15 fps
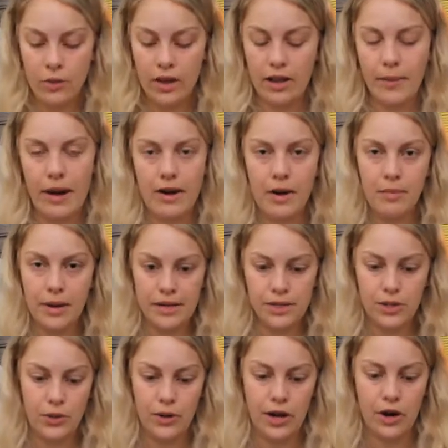while I'm out at bus
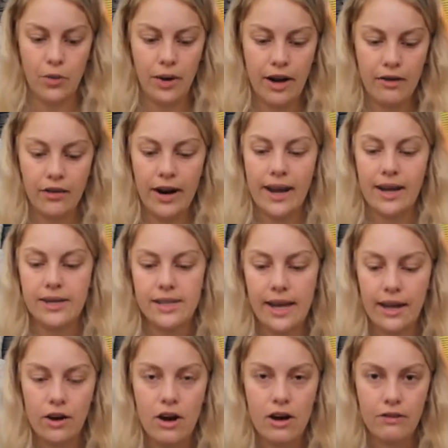duty or whatever I can
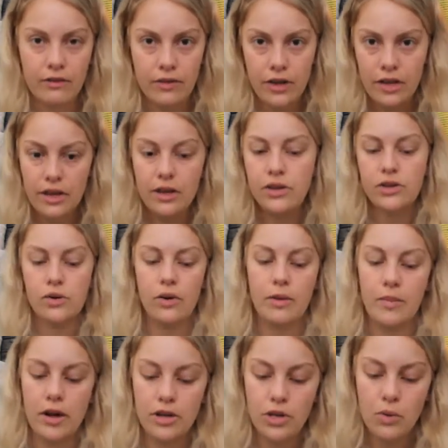take it off so I'm
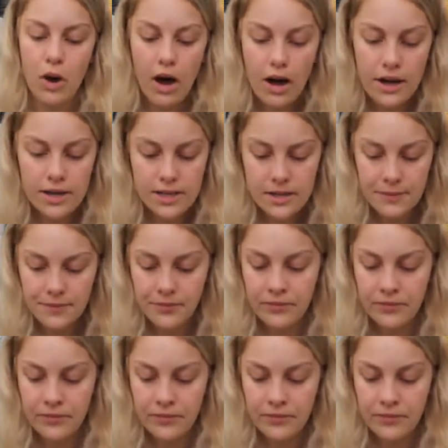not too hot